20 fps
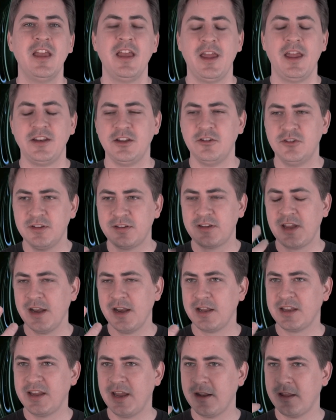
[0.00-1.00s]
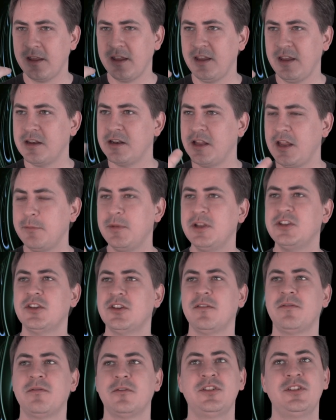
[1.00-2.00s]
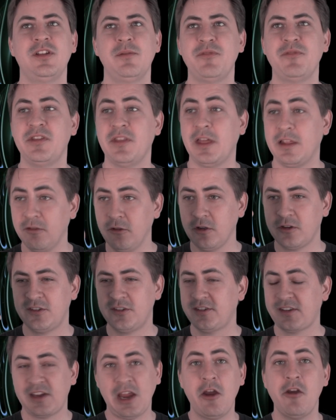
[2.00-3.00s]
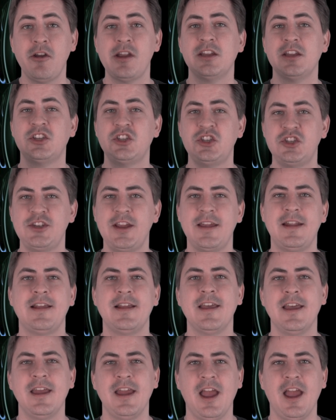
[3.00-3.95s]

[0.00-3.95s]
and you just kind of get an image of something that looks scary as shit,